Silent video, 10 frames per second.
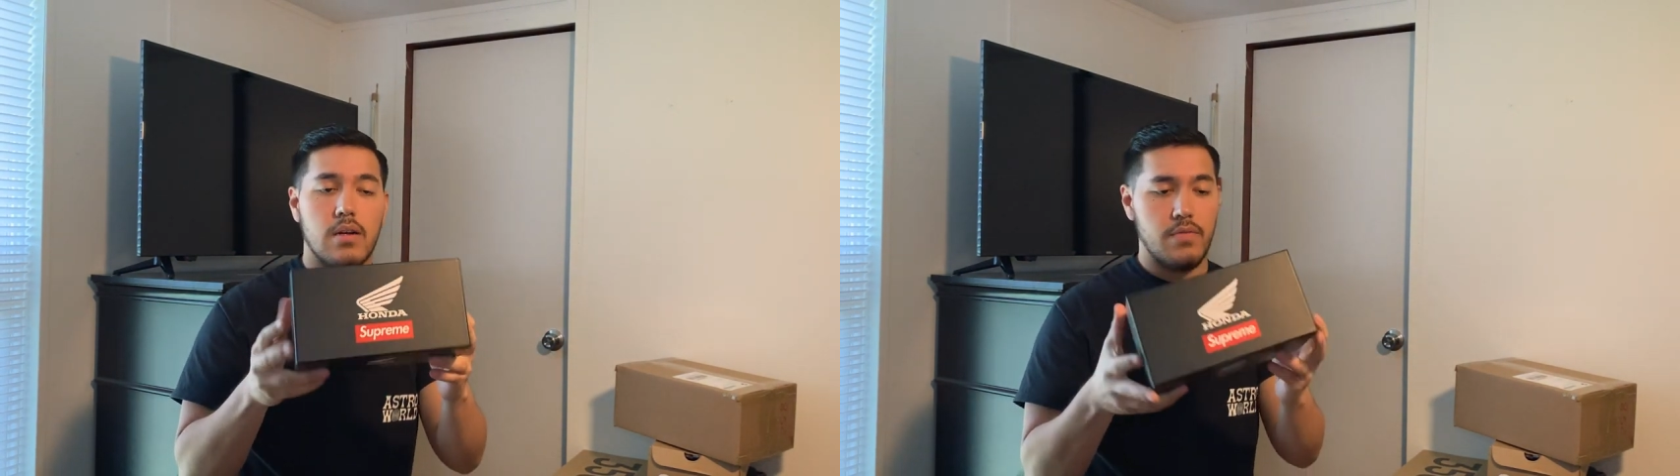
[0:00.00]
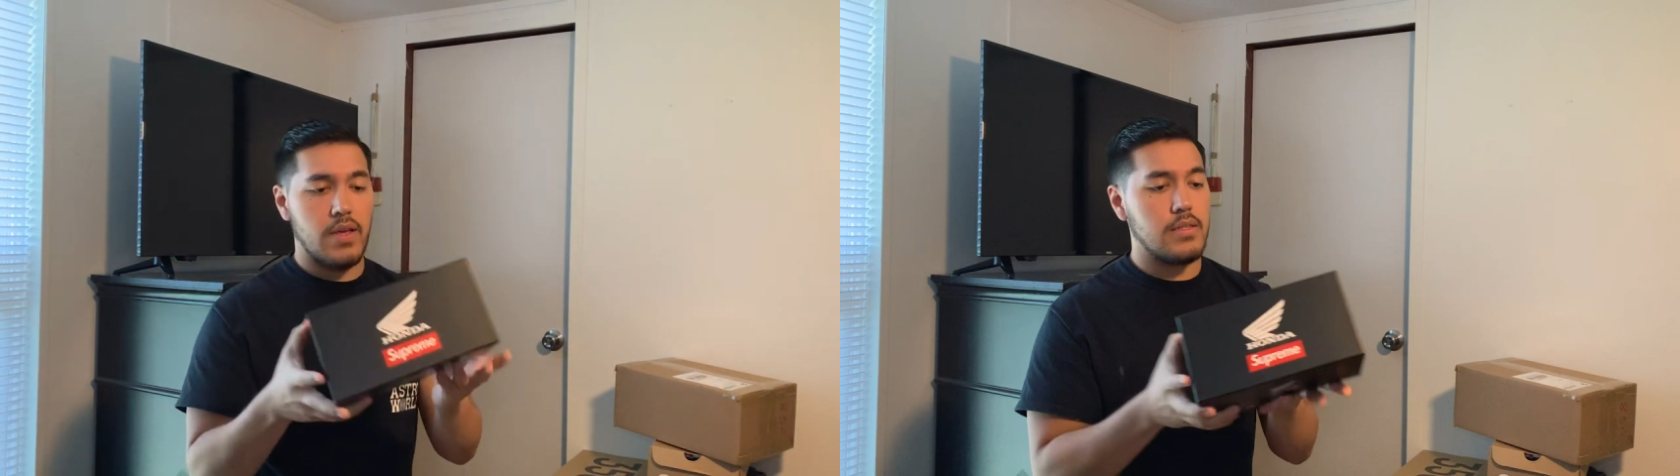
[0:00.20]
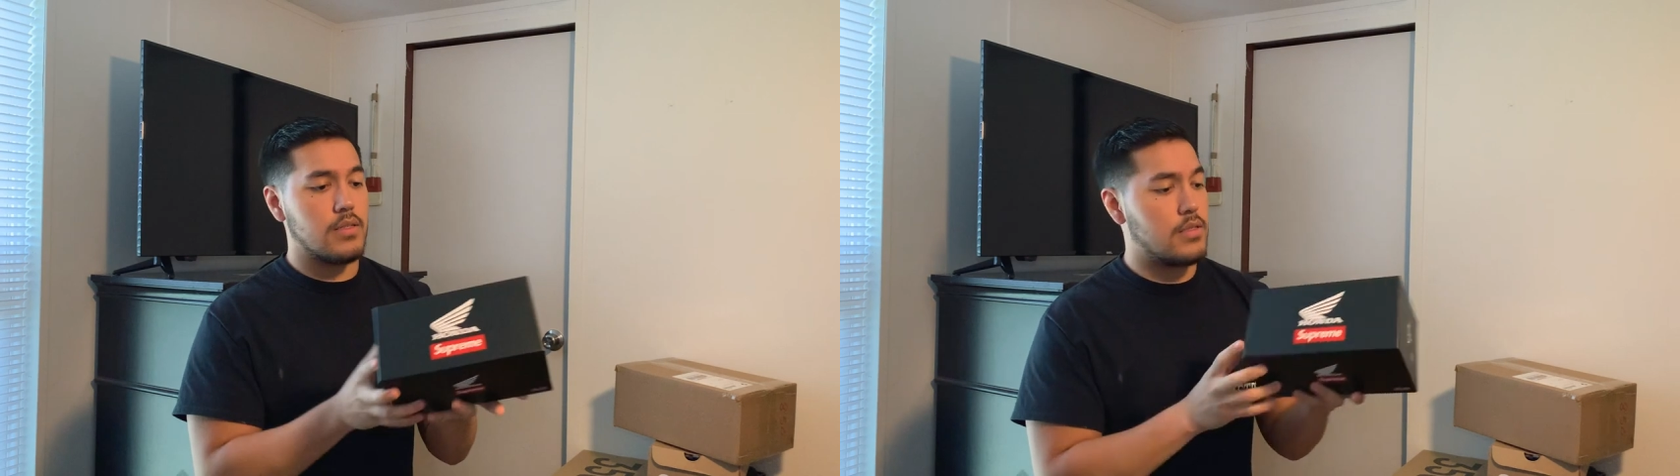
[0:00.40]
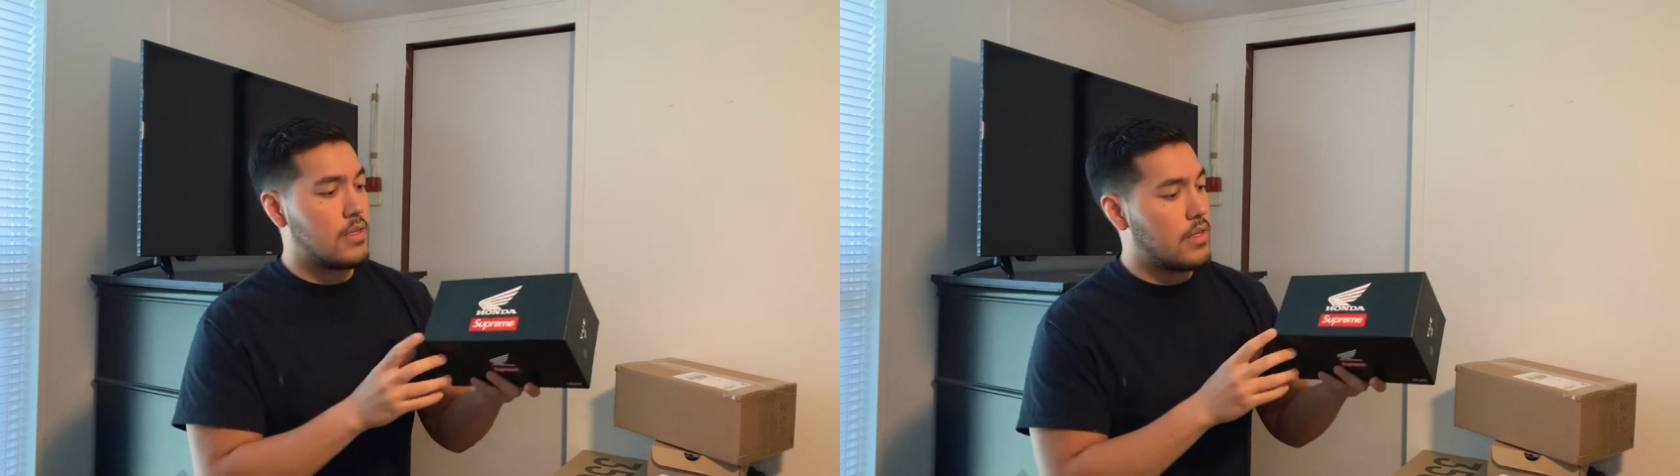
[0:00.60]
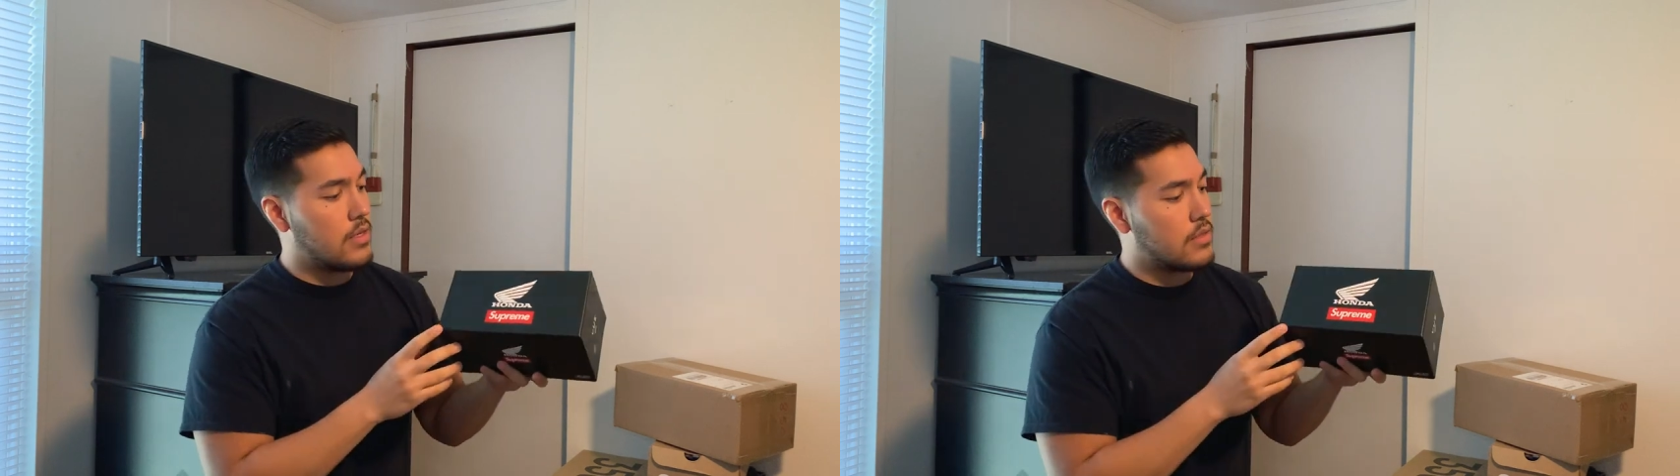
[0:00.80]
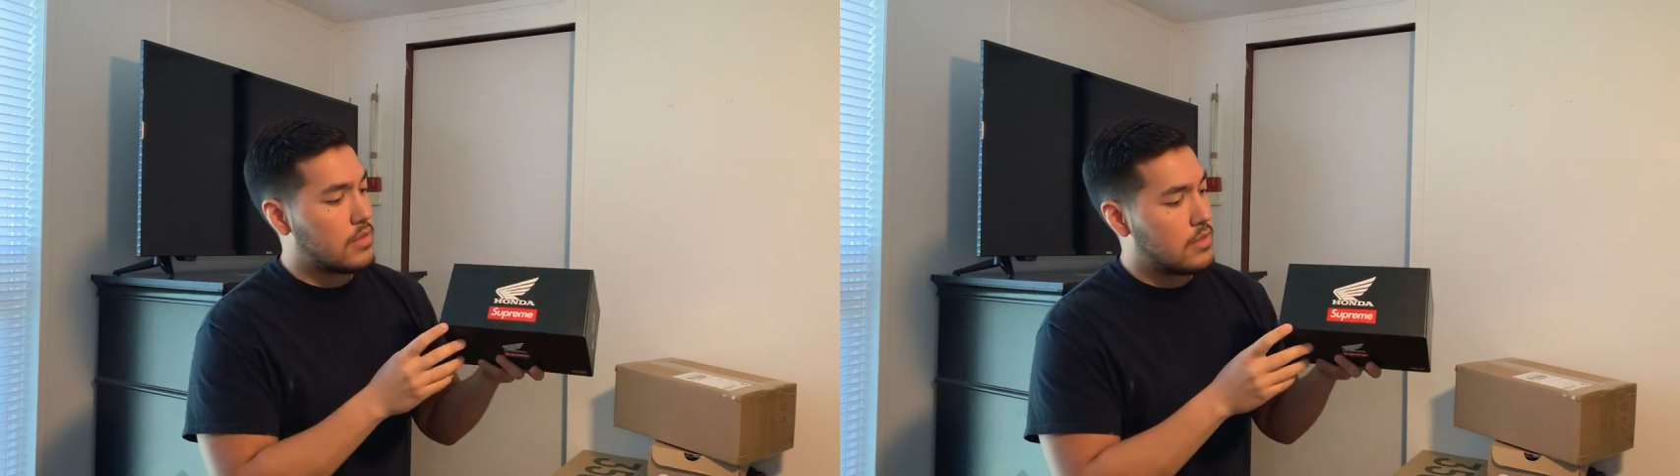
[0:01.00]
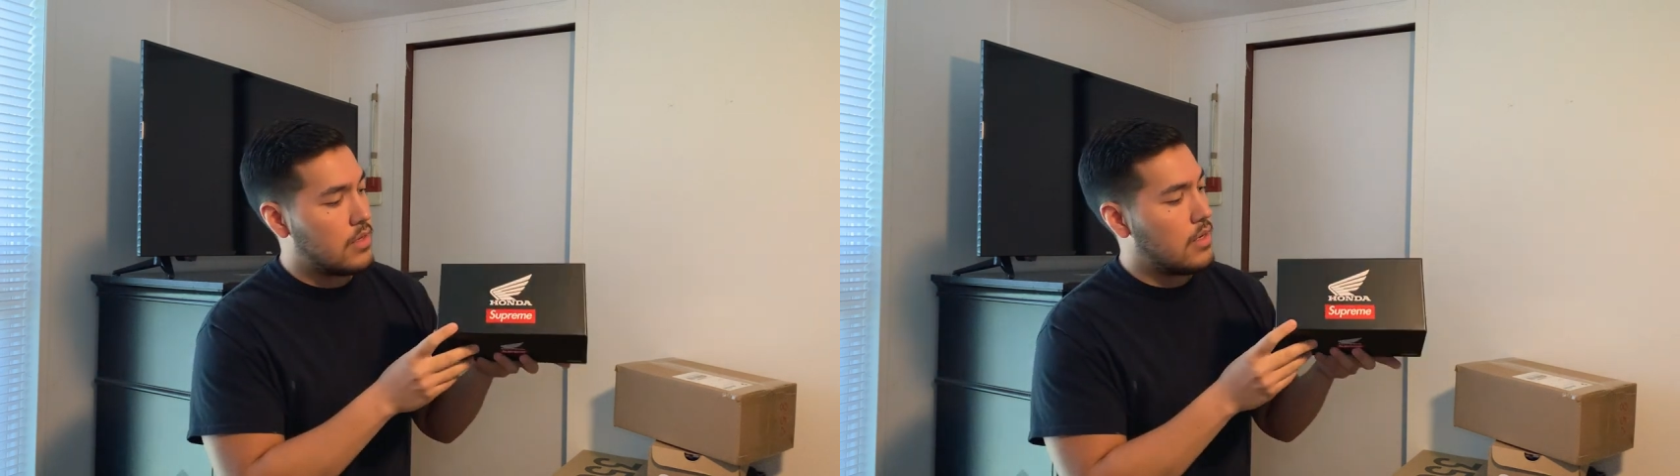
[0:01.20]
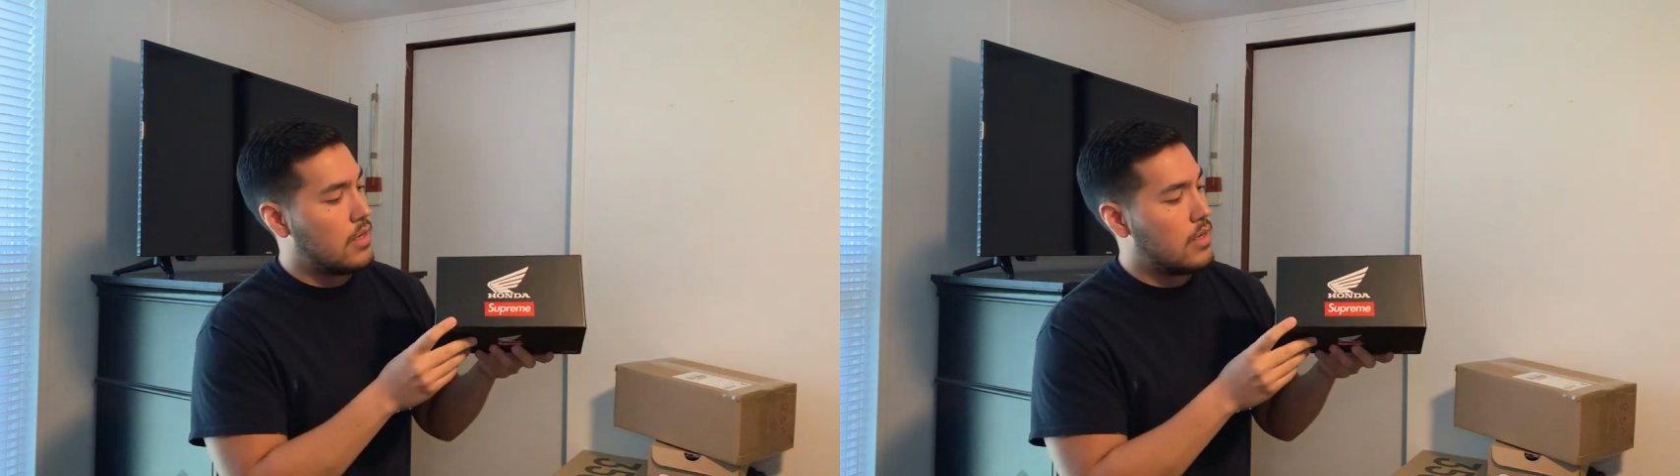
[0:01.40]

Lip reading: I don't know if you guys can see this.